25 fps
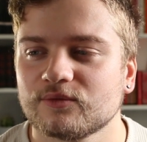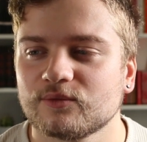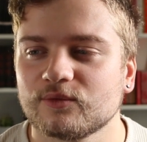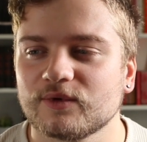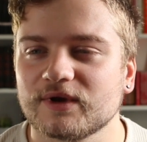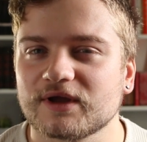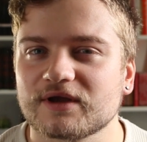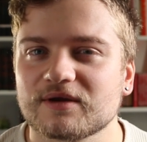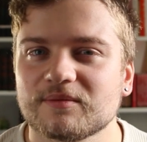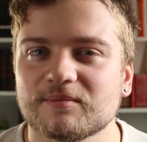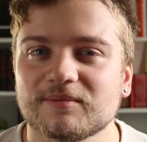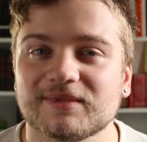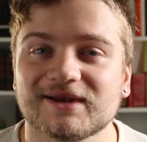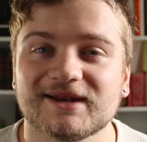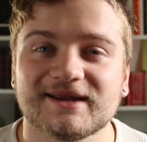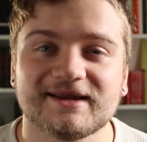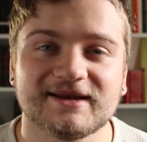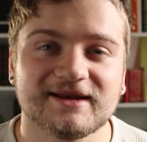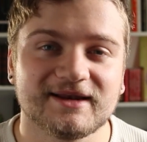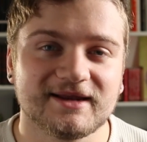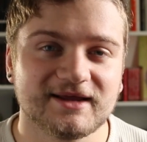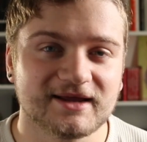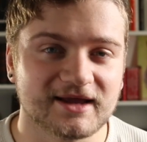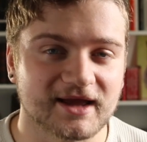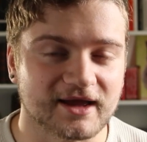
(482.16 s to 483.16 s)
we
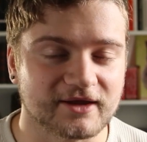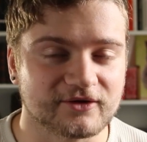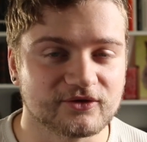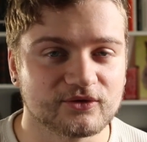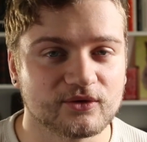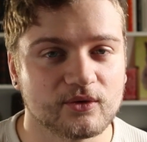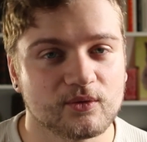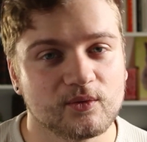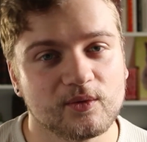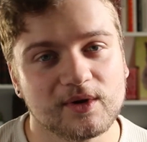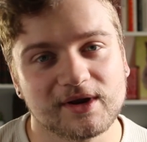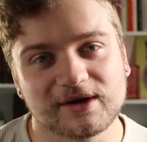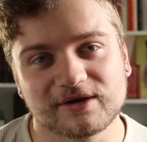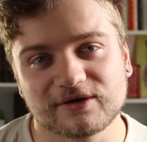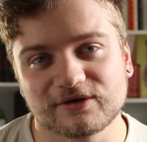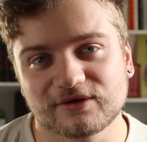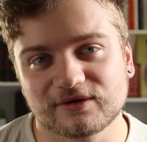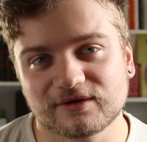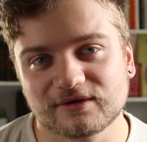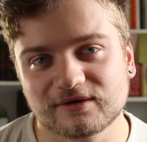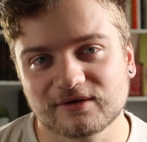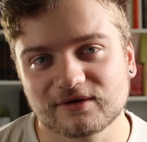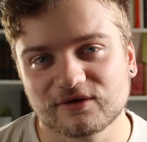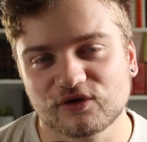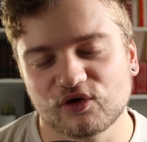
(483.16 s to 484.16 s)
completely get rid
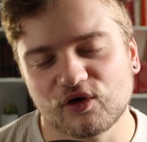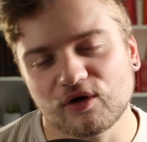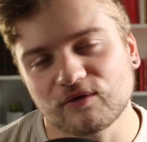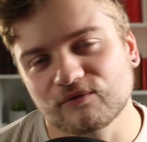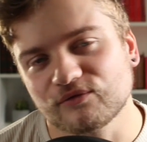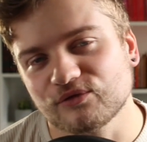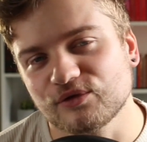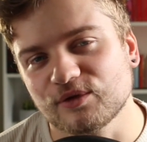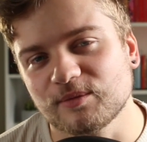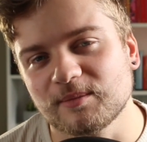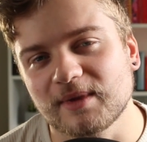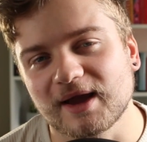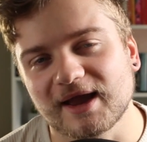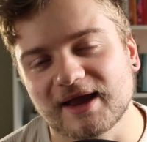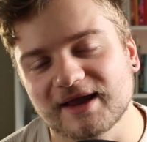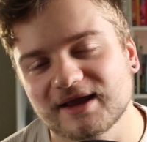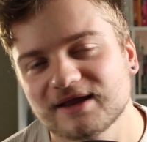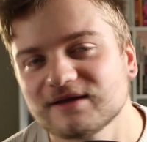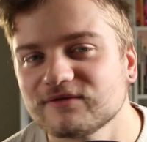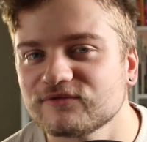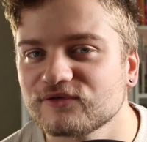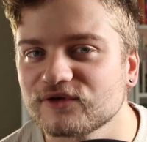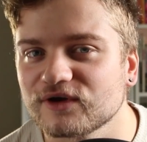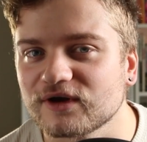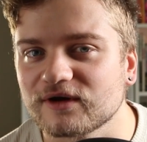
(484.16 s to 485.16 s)
of the
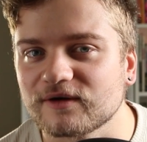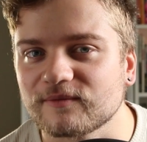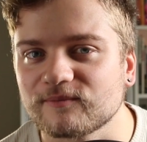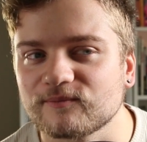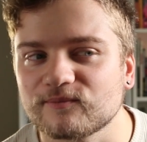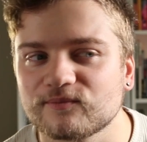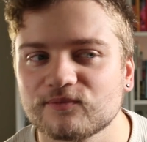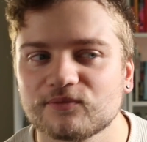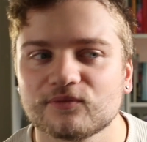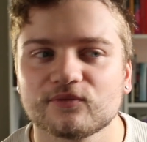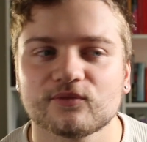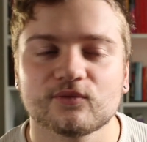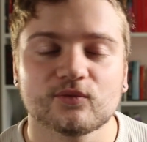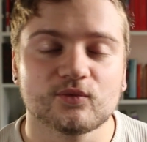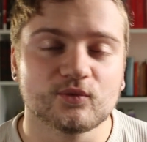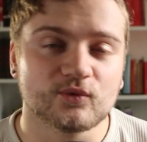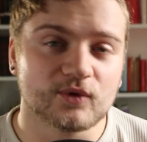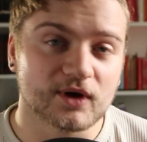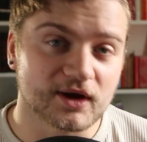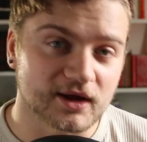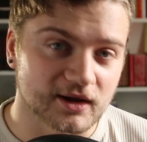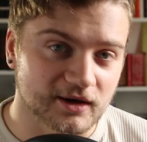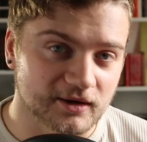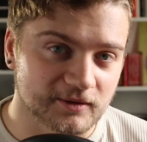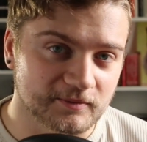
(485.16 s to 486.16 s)
behavior?
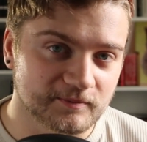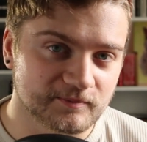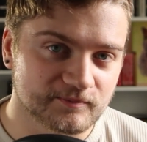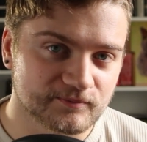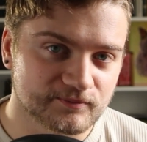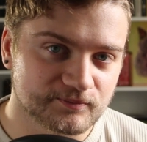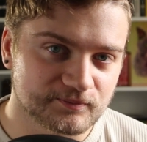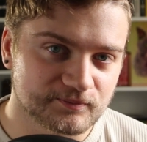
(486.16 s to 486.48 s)
Well,